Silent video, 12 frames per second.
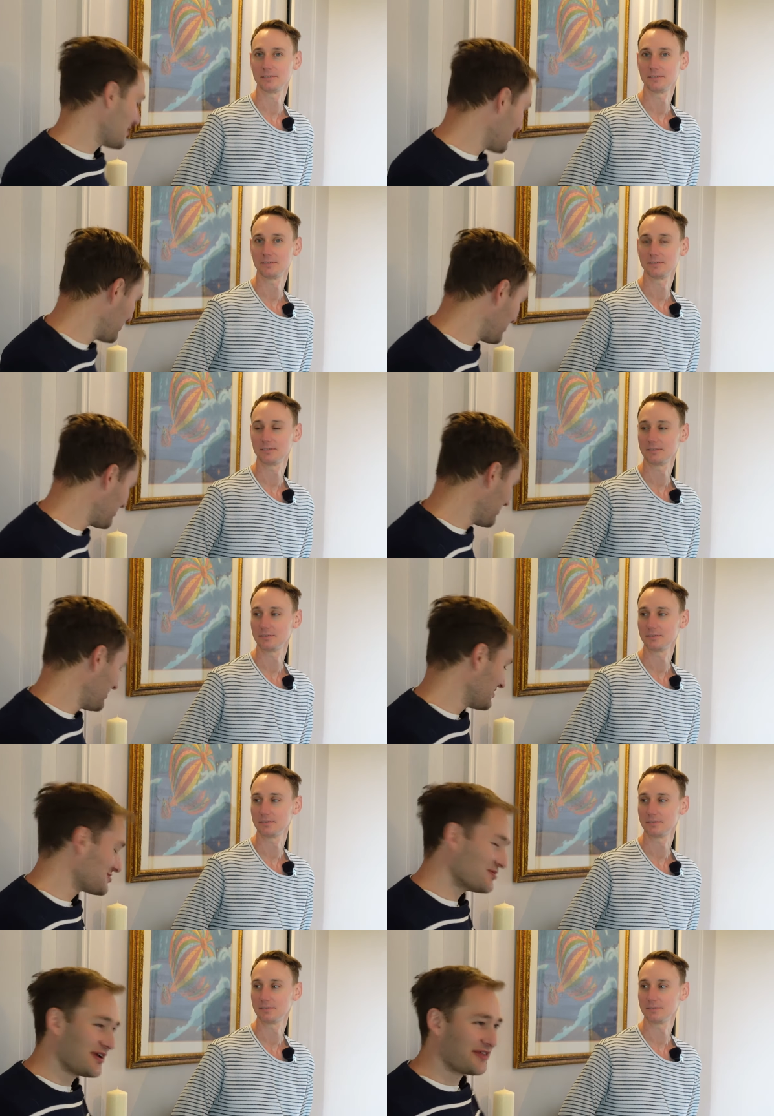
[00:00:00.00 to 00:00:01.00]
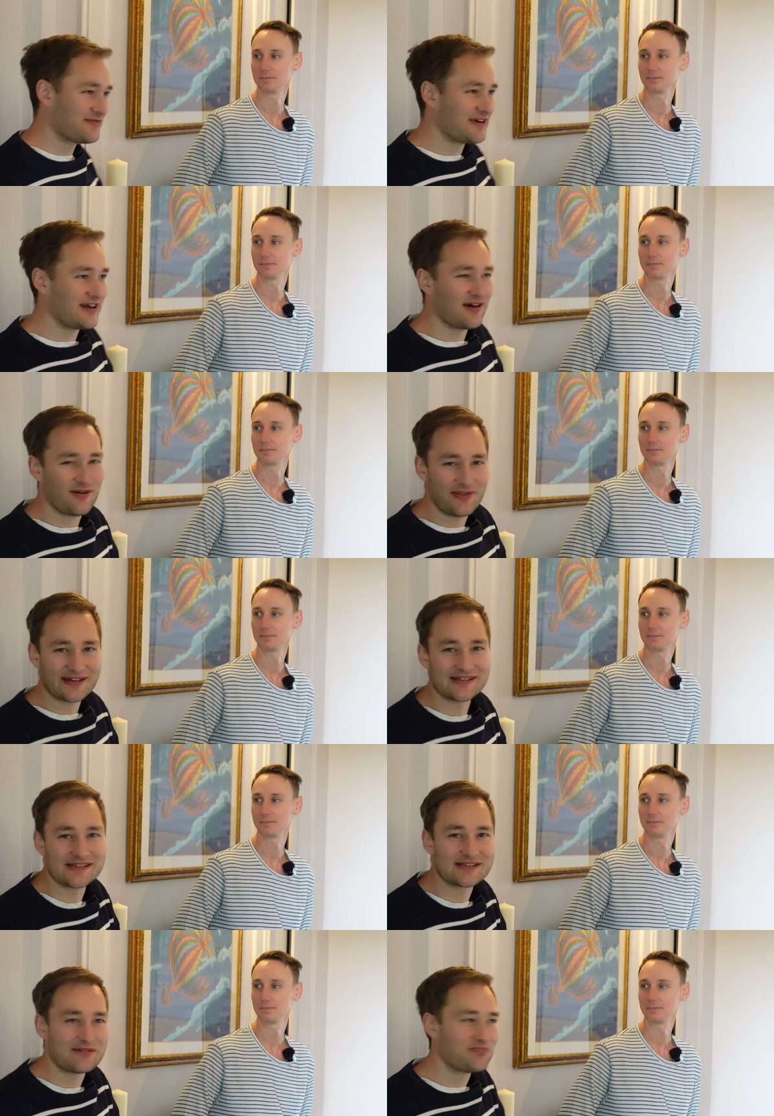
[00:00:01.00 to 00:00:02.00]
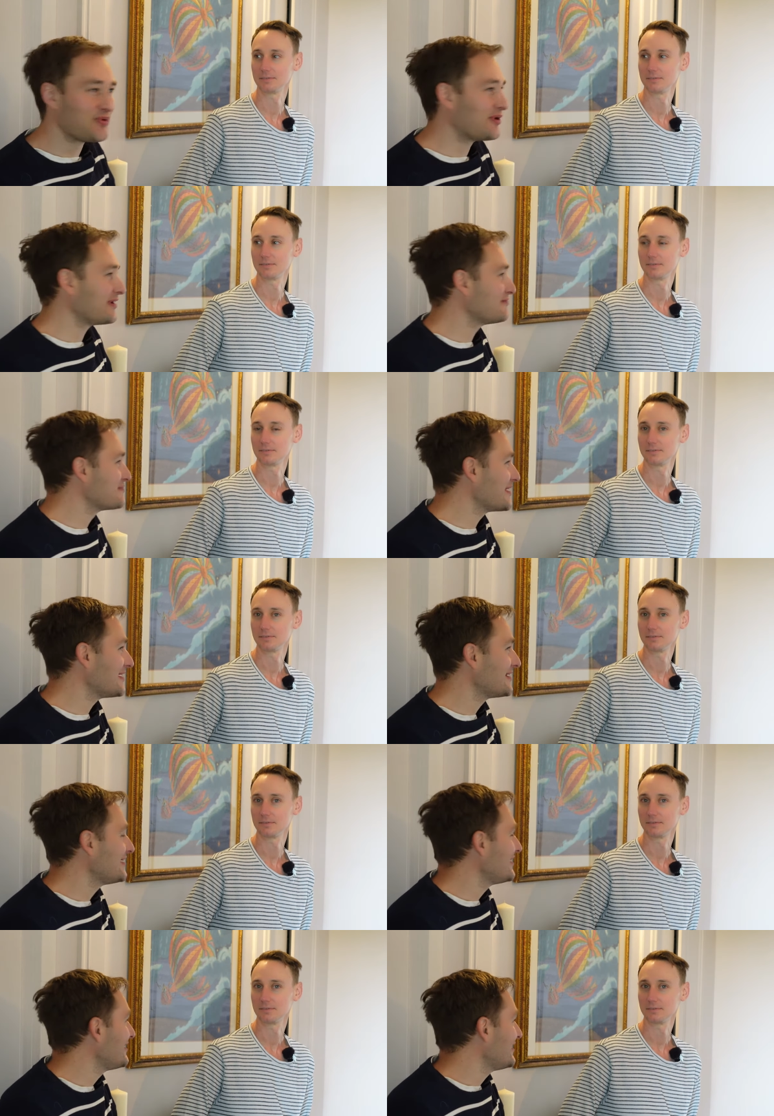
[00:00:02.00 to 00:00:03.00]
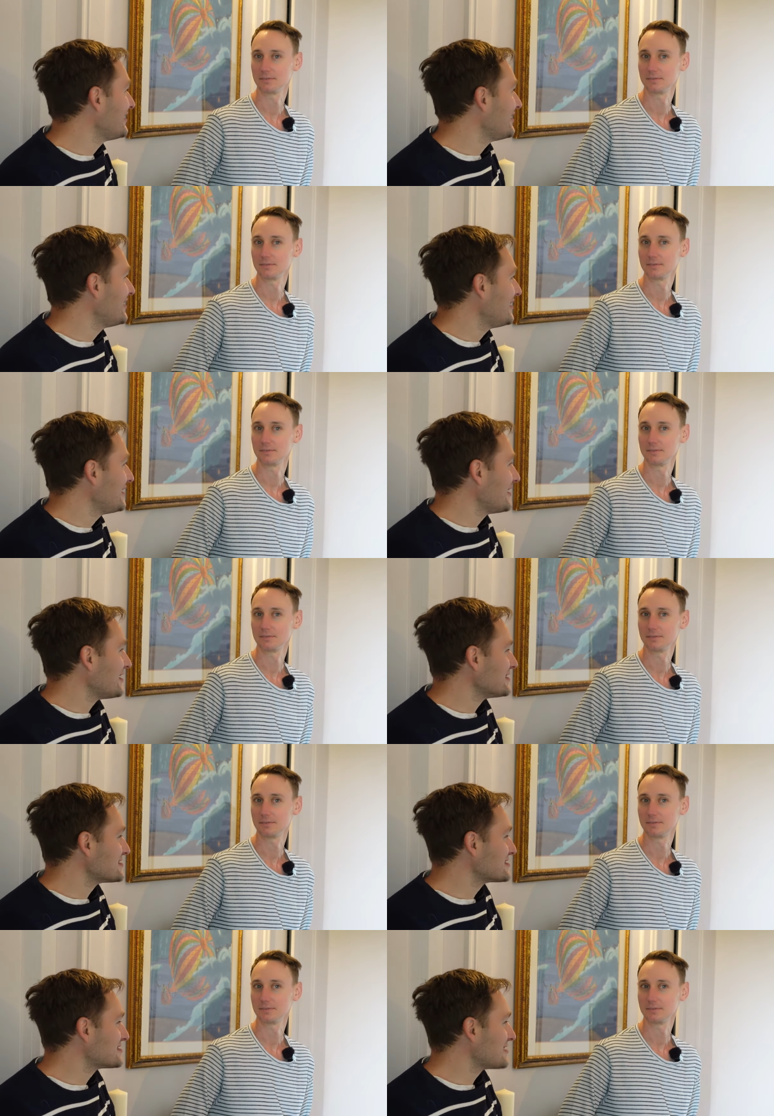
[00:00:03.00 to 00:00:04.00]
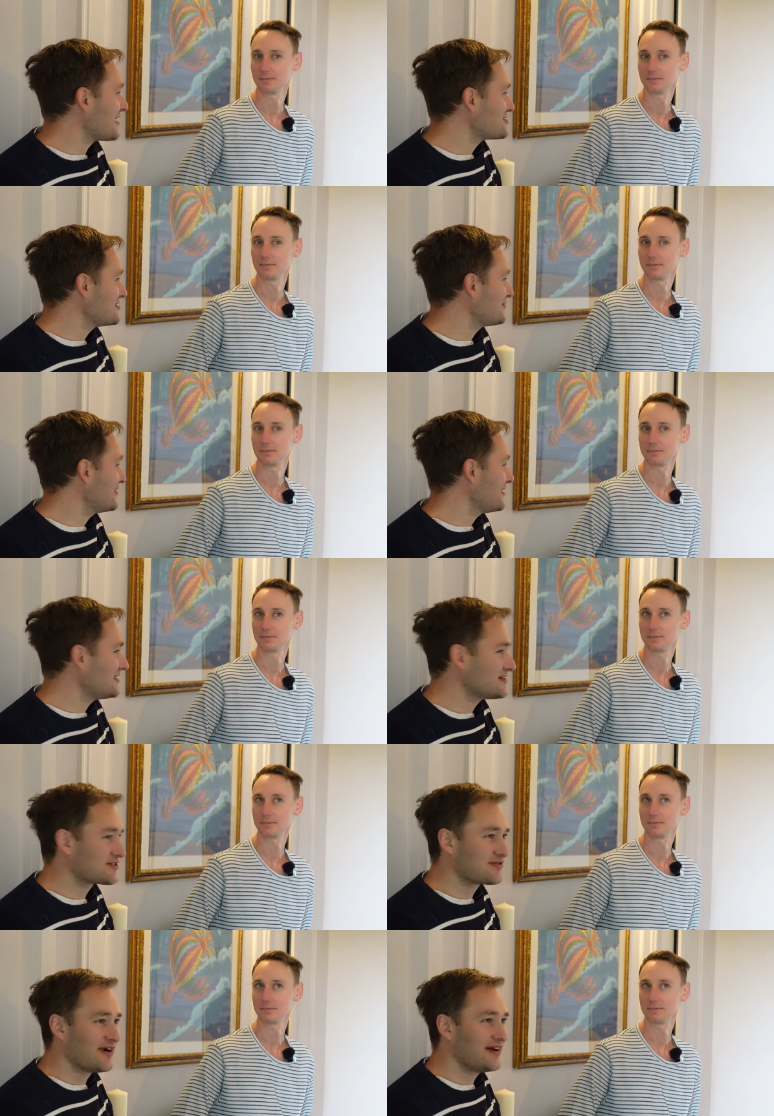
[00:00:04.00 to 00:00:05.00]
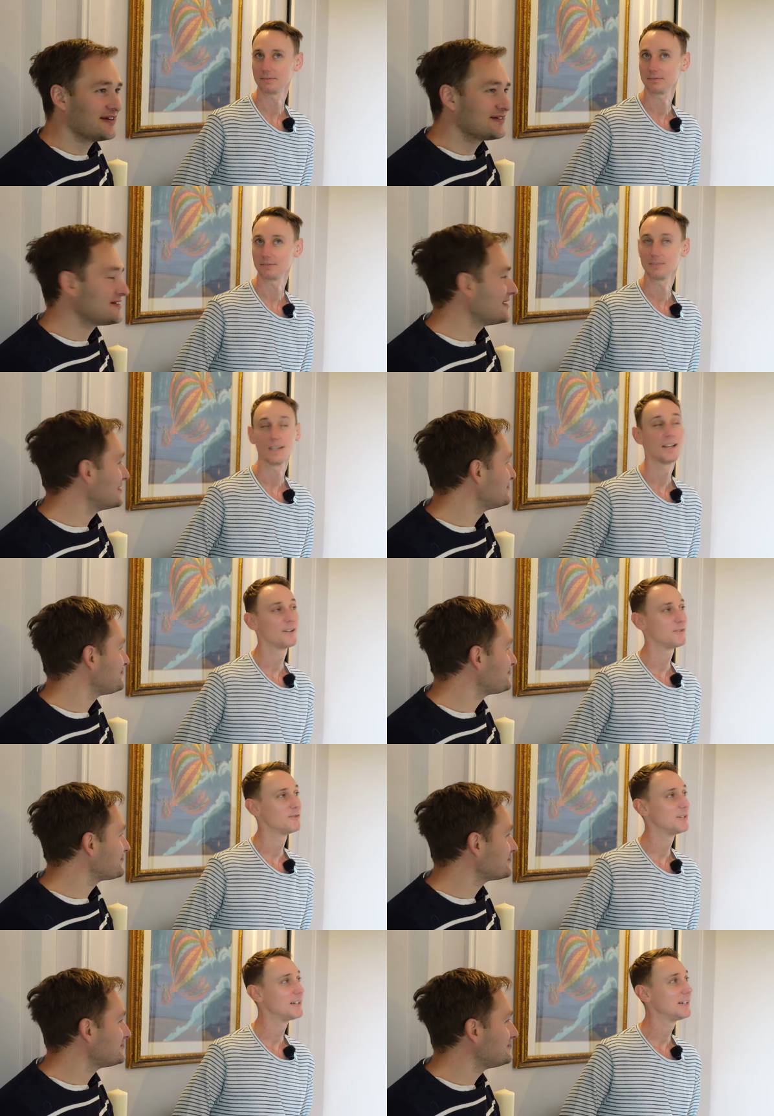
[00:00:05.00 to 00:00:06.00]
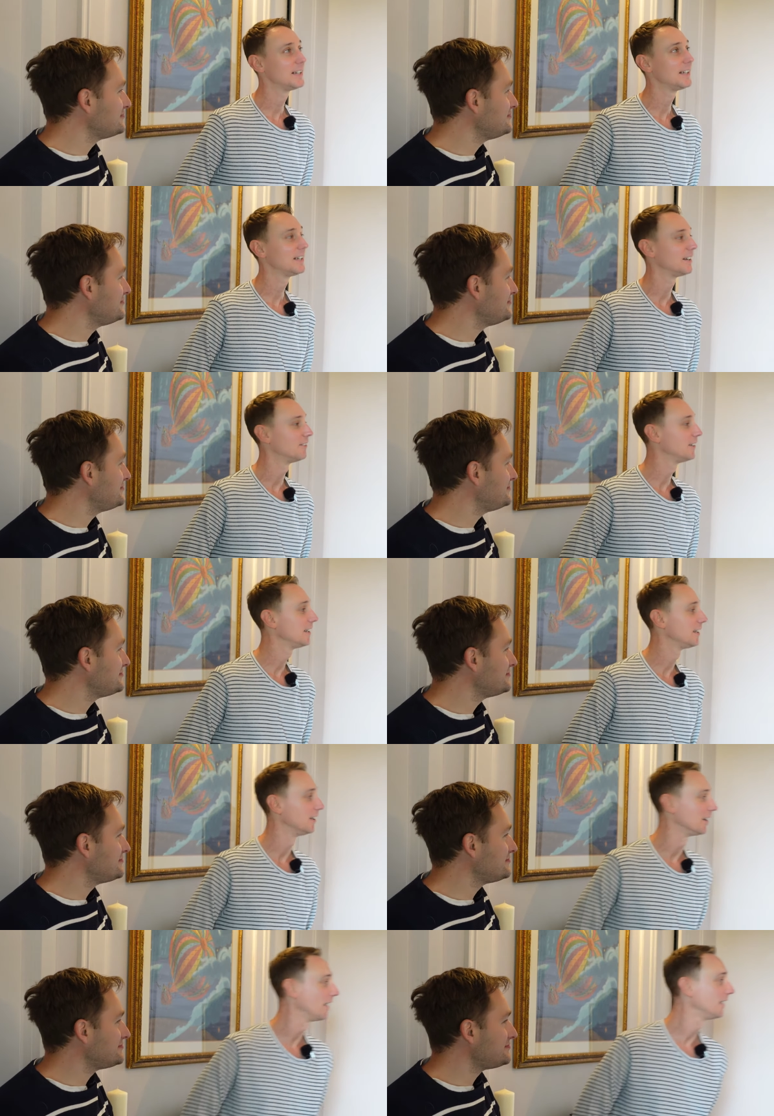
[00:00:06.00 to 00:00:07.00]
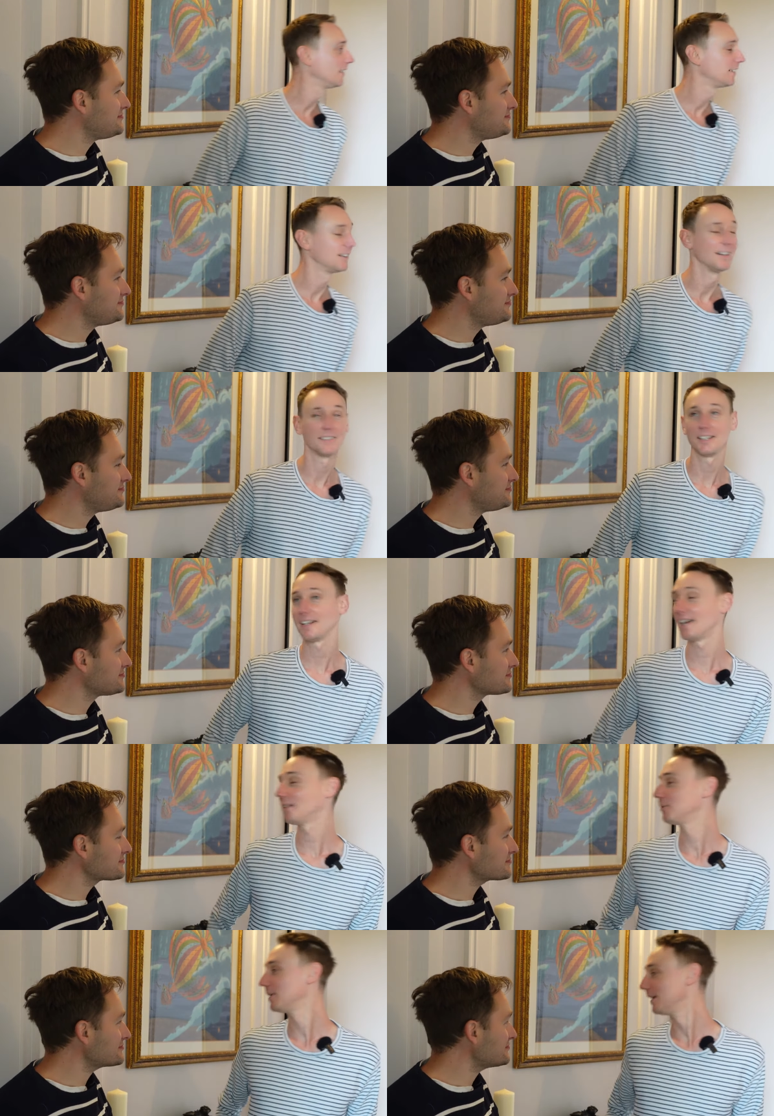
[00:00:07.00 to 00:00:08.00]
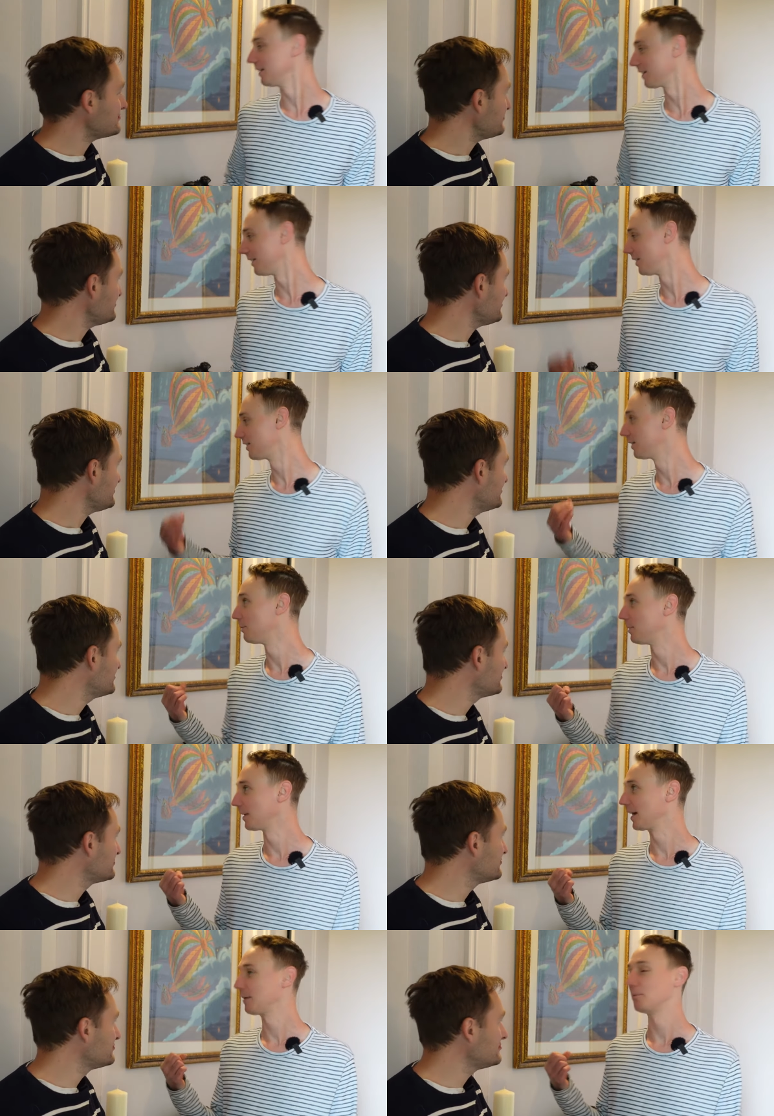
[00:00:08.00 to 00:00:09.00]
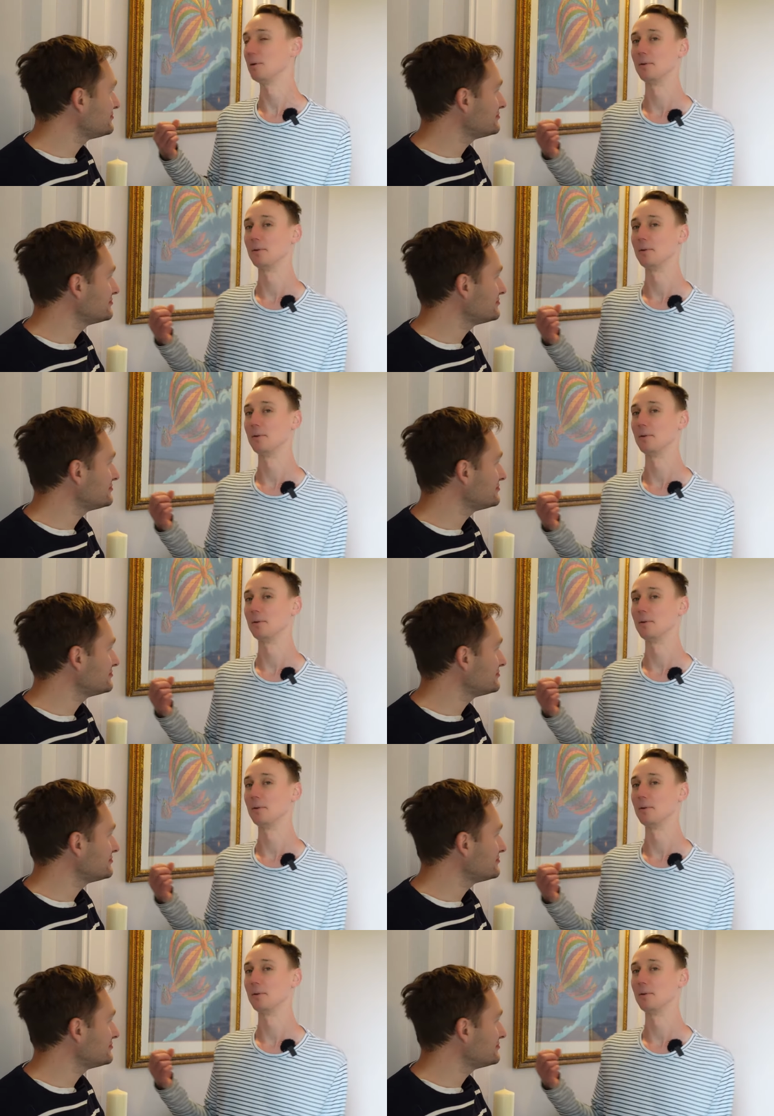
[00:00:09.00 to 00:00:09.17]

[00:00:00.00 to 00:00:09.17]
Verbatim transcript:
Speaker 1: uh, do another video on that at some point, but Oh, how do you feel? It looks great, doesn't it?
Speaker 2: Really, look really good. It, I don't know how well it's going to show up on camera,